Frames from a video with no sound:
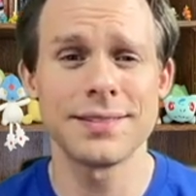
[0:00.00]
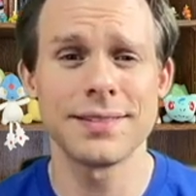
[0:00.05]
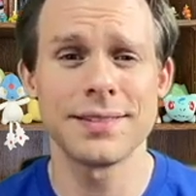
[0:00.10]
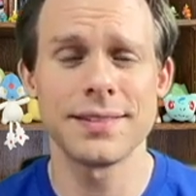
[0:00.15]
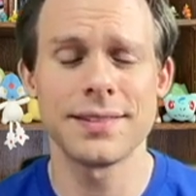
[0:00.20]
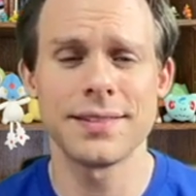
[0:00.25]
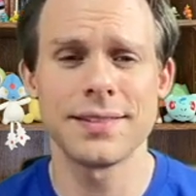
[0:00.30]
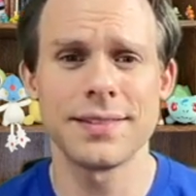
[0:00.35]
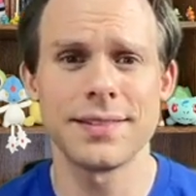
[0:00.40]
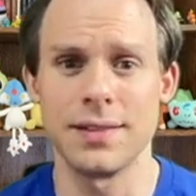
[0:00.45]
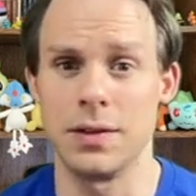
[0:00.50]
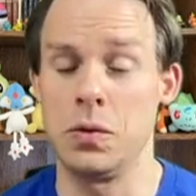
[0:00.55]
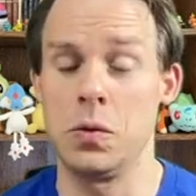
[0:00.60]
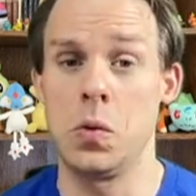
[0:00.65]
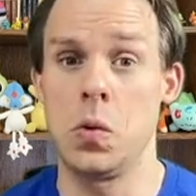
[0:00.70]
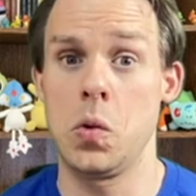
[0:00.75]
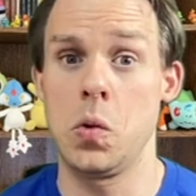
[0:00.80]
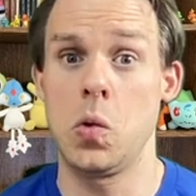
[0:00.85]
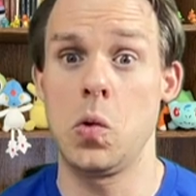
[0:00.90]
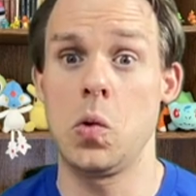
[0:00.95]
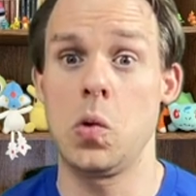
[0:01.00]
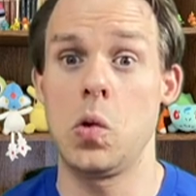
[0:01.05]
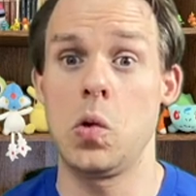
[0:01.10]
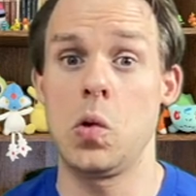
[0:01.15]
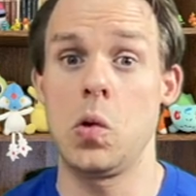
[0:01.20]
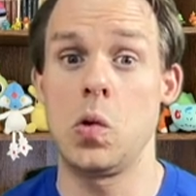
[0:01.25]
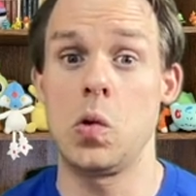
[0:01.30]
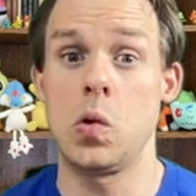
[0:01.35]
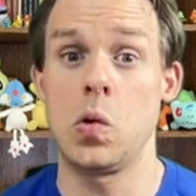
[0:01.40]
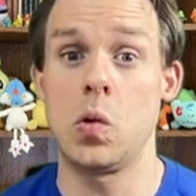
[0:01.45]

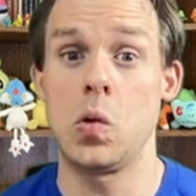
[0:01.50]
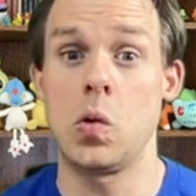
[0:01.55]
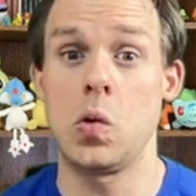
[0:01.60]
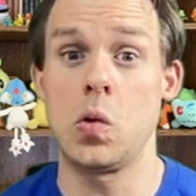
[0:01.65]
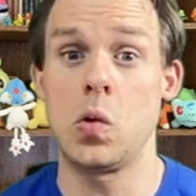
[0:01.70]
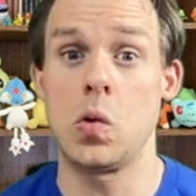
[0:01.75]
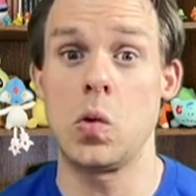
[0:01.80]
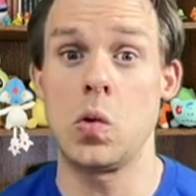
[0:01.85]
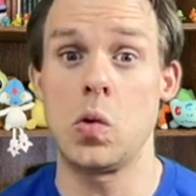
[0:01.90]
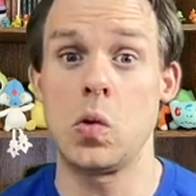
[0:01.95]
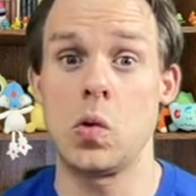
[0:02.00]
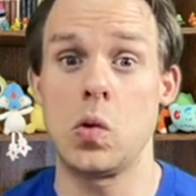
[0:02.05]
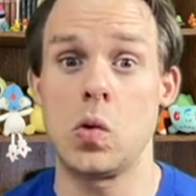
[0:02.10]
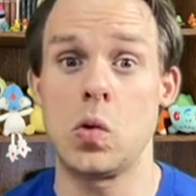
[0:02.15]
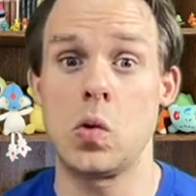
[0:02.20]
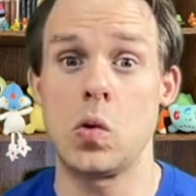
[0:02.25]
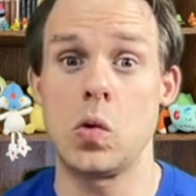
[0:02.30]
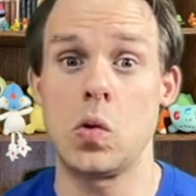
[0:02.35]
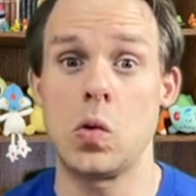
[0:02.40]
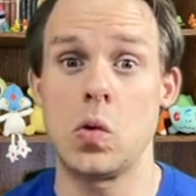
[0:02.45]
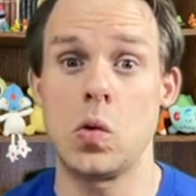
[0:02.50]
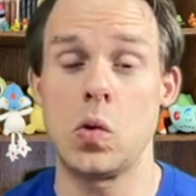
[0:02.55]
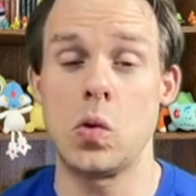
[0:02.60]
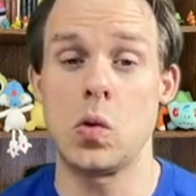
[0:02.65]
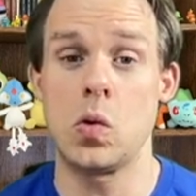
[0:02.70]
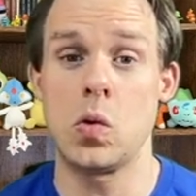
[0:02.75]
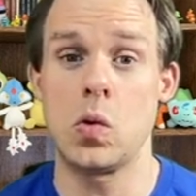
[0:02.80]
(silence)